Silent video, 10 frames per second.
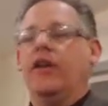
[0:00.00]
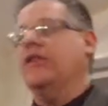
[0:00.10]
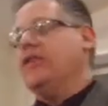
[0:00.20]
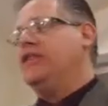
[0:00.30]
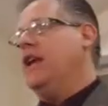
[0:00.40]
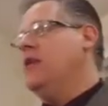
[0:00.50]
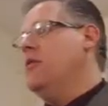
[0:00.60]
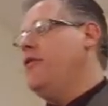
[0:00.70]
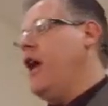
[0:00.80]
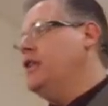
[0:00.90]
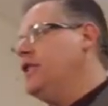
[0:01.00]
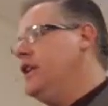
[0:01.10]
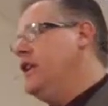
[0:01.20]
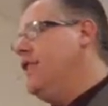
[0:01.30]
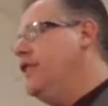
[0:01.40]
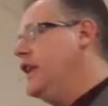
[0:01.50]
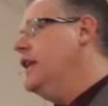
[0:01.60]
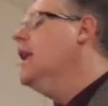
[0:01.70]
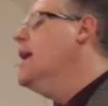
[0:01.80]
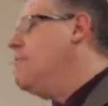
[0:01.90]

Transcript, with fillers: Doesn't seem to be very significant,